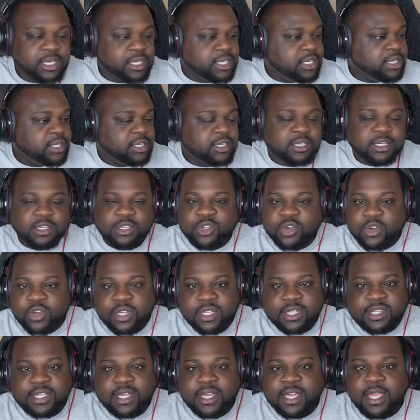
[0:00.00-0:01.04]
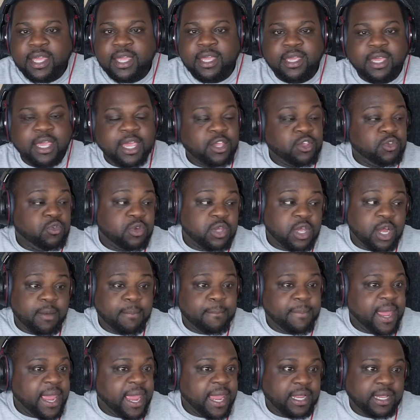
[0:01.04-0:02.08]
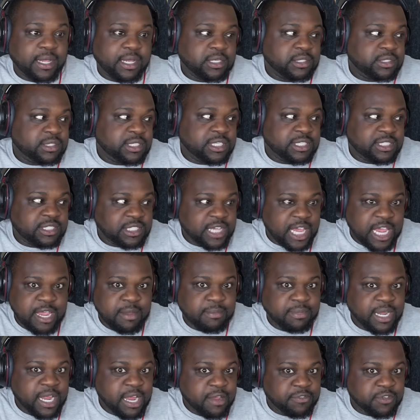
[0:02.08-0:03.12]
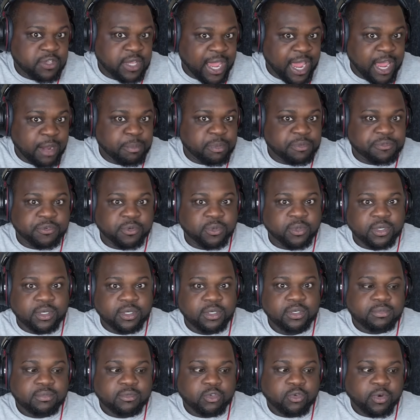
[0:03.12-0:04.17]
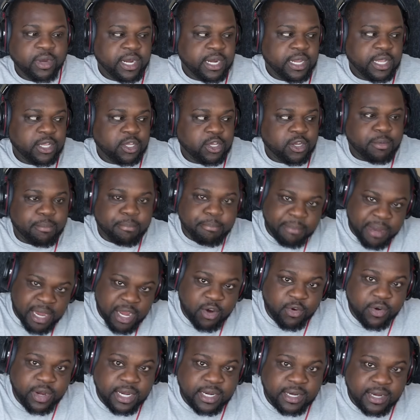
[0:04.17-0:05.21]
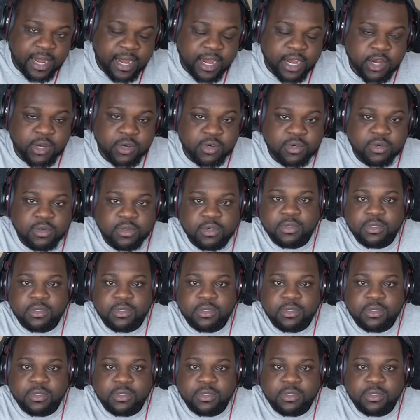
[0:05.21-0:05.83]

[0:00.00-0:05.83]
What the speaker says: You do your thing and you come back to the same life you had before. Granted, you're married now,